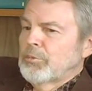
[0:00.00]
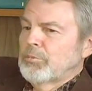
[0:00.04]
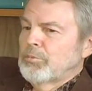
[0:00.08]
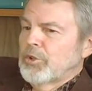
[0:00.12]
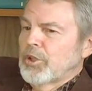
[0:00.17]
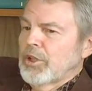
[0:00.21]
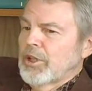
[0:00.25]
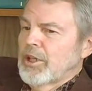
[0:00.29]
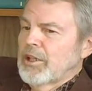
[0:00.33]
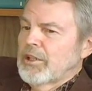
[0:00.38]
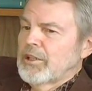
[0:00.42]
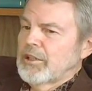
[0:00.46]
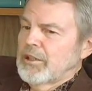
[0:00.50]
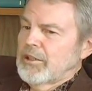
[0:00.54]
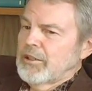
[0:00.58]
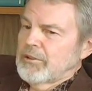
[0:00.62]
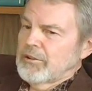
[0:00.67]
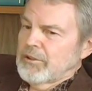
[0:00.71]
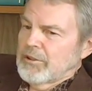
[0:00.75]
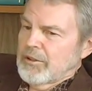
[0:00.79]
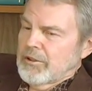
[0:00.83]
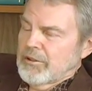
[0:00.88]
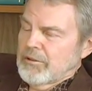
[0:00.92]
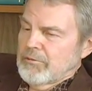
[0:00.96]
But I,
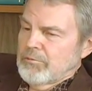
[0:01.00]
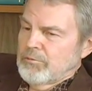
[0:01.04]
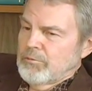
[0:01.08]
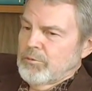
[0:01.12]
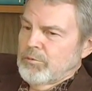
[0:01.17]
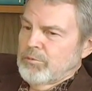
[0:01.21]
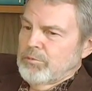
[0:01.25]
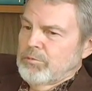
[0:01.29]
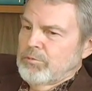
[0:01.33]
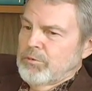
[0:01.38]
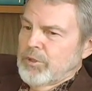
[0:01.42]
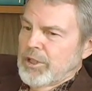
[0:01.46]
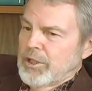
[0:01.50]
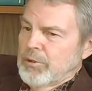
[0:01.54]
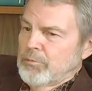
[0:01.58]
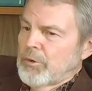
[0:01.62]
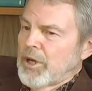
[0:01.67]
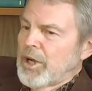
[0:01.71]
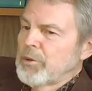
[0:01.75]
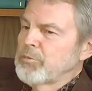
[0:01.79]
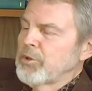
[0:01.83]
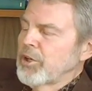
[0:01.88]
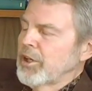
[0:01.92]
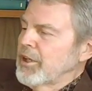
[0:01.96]
but in
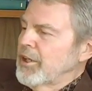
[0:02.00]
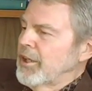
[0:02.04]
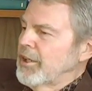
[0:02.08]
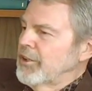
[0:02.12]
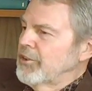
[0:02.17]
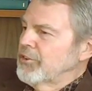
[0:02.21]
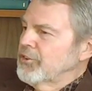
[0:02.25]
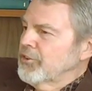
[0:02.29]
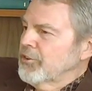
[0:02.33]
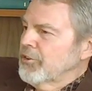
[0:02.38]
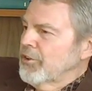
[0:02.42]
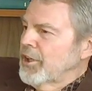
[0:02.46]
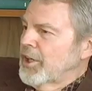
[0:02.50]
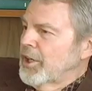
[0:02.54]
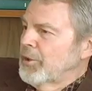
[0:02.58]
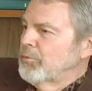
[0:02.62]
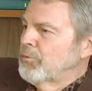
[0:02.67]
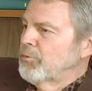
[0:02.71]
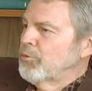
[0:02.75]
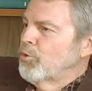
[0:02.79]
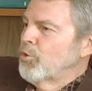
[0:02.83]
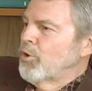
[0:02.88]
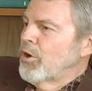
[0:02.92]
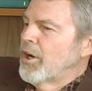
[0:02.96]
my book, I
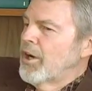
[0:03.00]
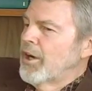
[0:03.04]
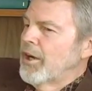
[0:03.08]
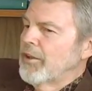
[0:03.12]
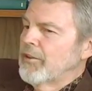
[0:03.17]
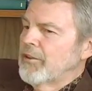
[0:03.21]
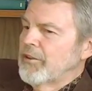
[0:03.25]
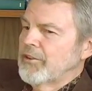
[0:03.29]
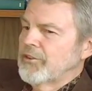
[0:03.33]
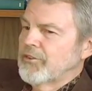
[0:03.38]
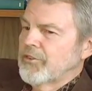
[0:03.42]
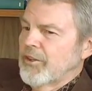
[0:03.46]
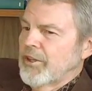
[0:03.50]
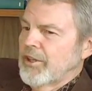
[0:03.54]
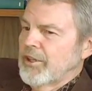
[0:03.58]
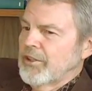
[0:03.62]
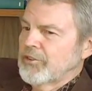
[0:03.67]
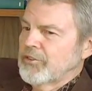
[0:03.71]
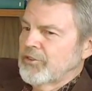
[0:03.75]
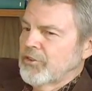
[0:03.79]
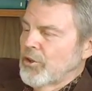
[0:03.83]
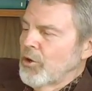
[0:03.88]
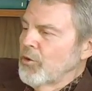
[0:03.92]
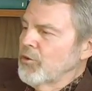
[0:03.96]
describe why these
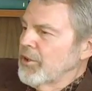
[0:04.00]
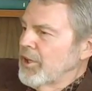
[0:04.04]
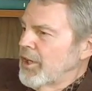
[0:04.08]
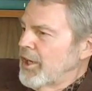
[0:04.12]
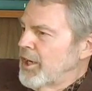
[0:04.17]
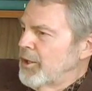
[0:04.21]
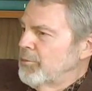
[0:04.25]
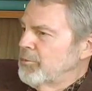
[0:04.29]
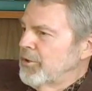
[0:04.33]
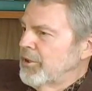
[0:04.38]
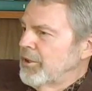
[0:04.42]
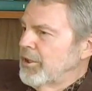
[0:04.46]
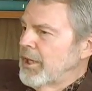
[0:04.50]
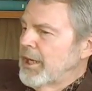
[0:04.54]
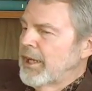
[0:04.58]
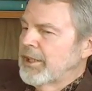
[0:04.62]
things don't happen.